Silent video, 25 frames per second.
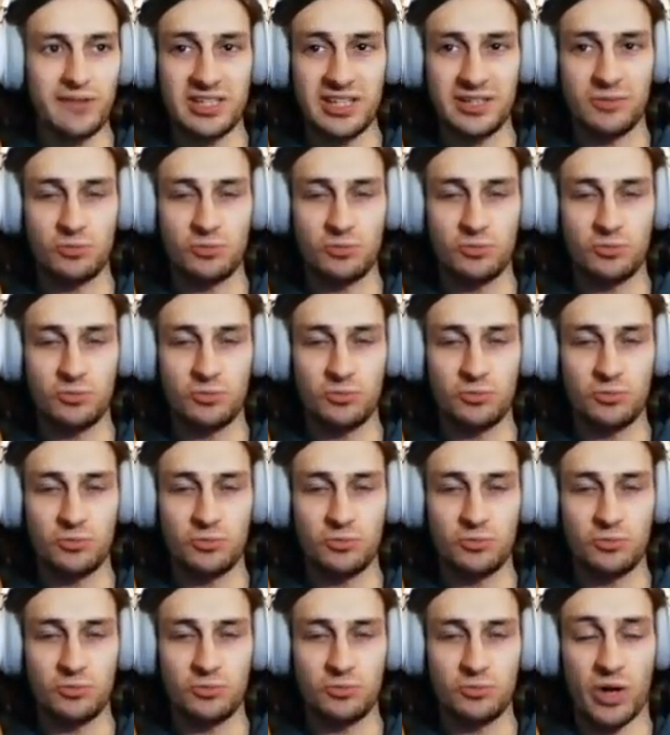
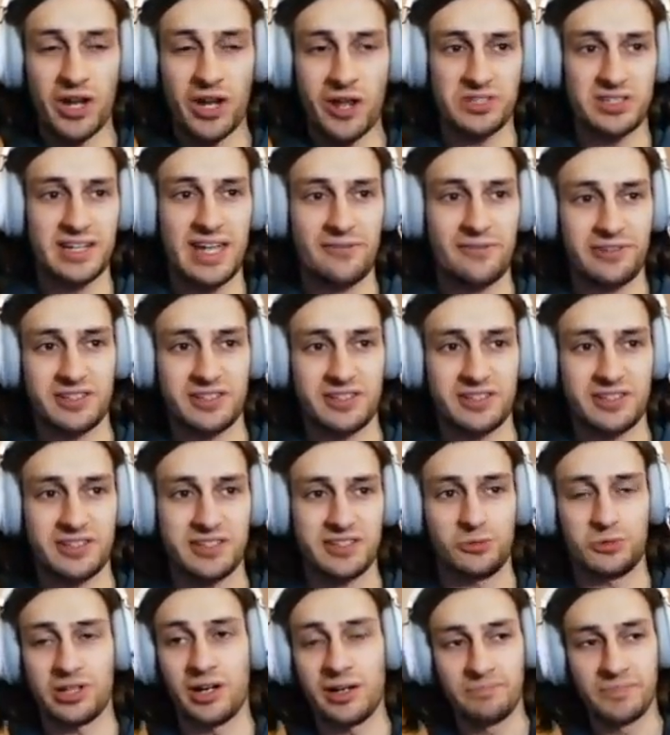100% every single
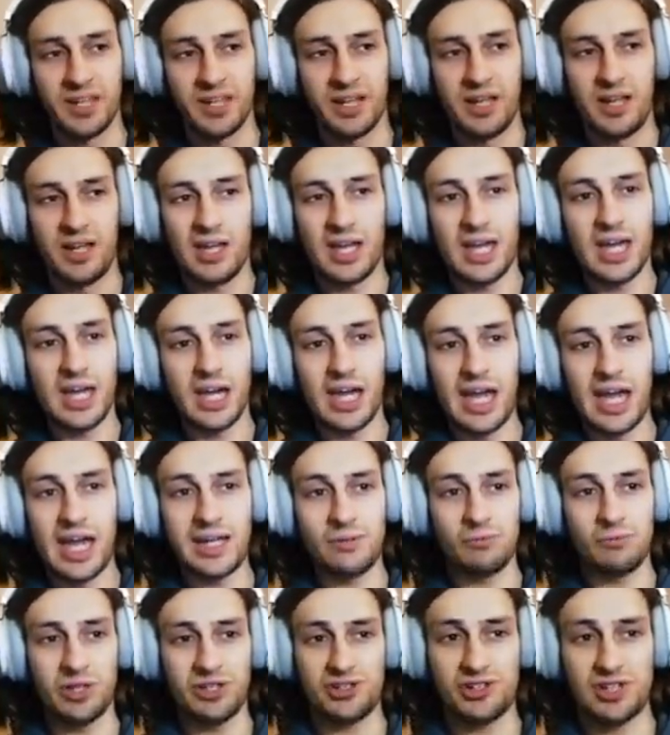time,
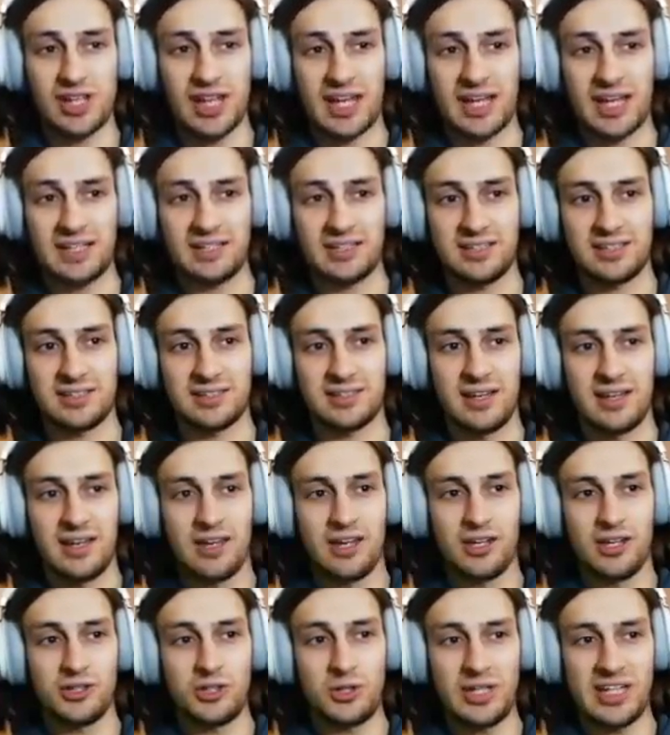in which case
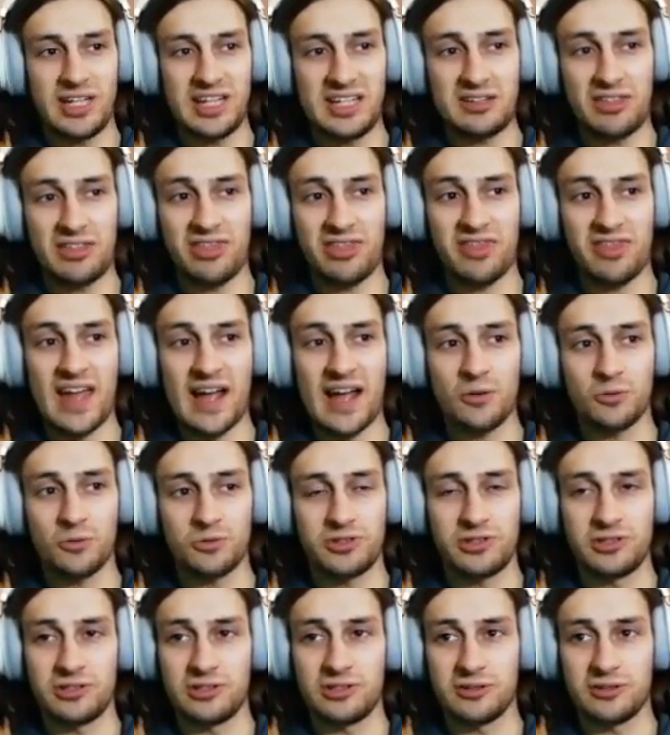you need
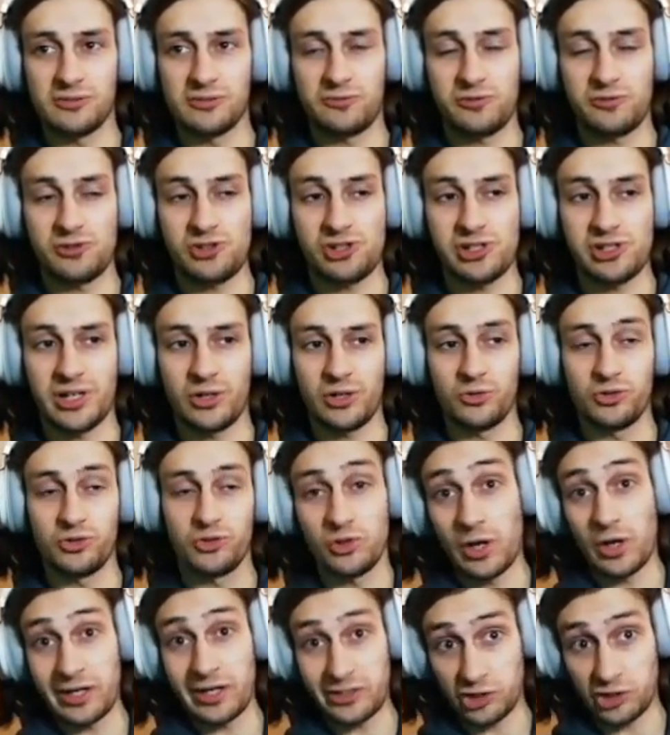thousands of shells,
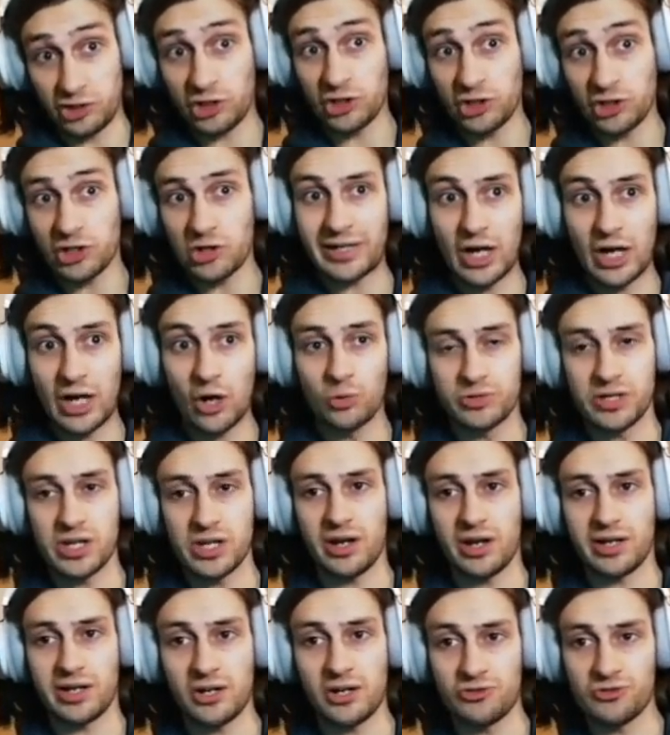and you can only hold
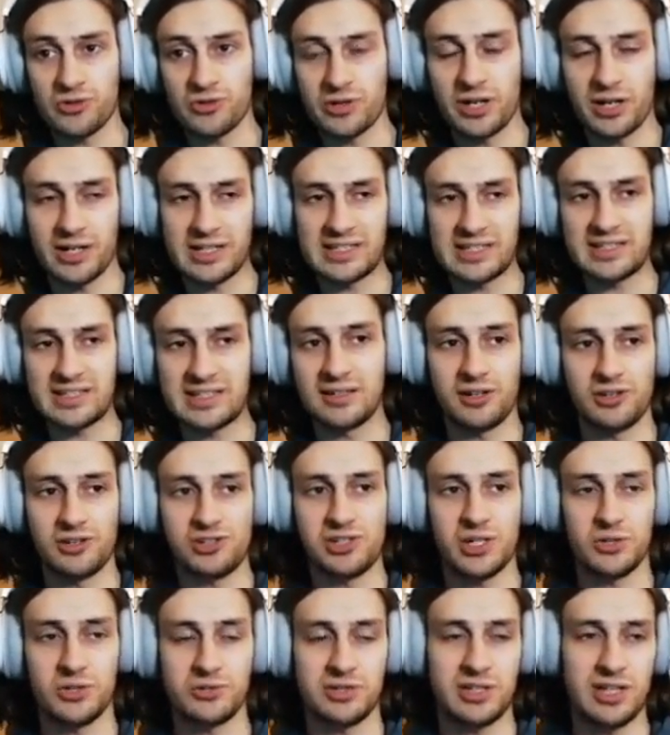999
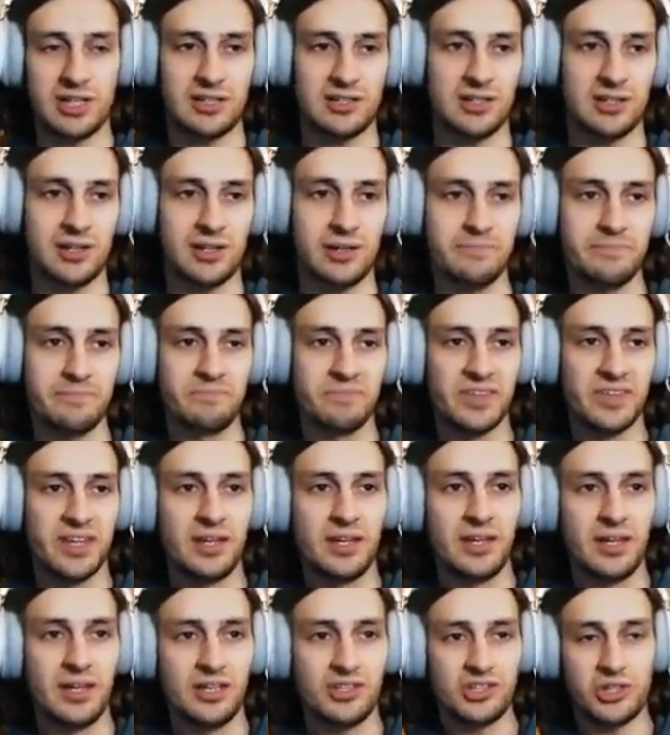shells at a time.
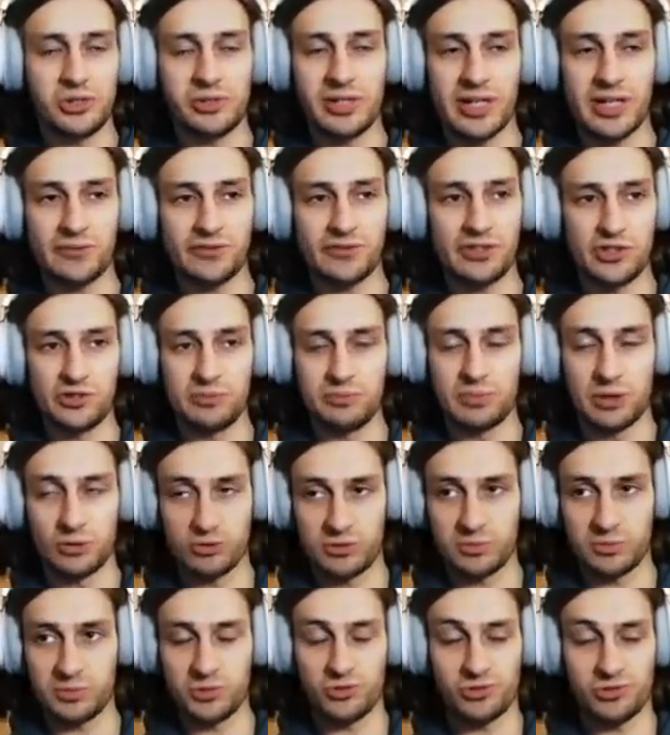So you have to do
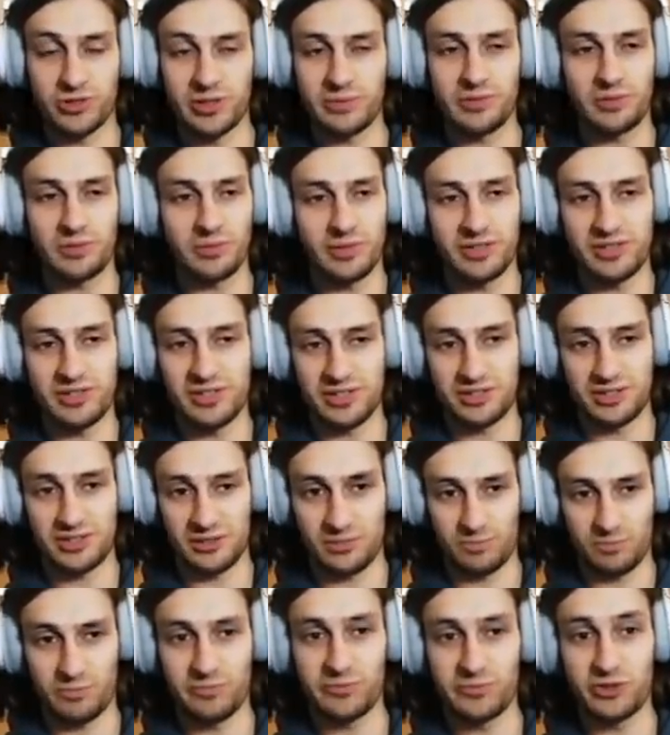multiple trips, which is
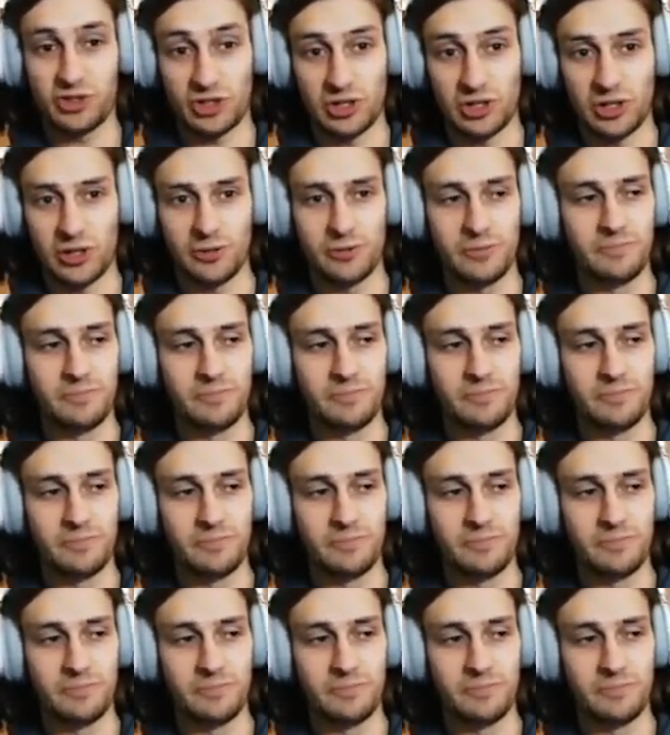slow.